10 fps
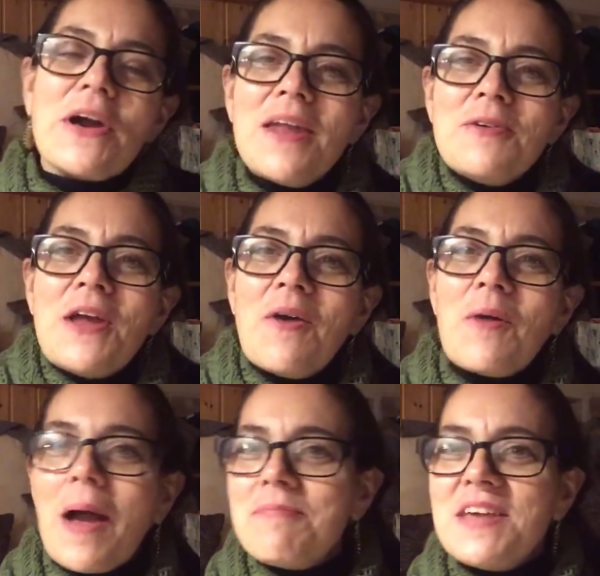I don't know.
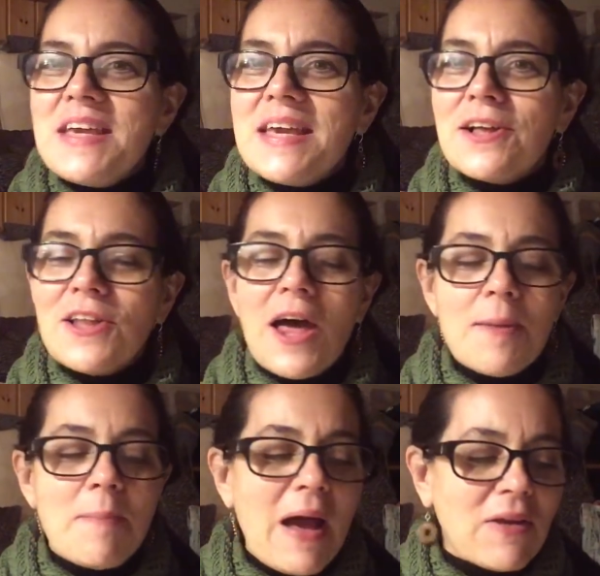I'm thinking a lot
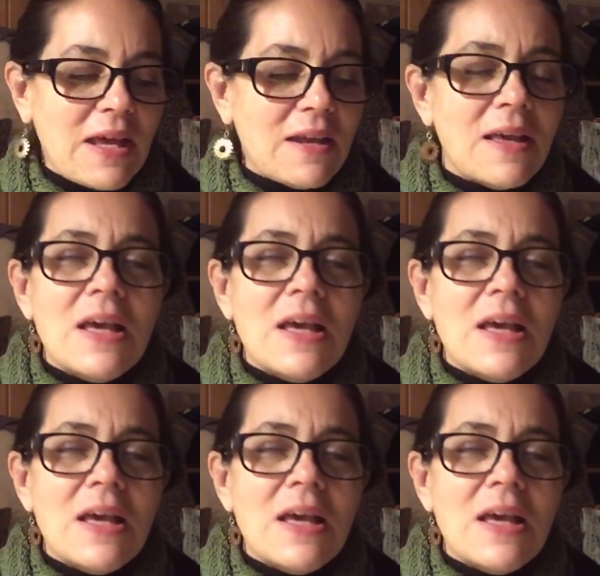about it.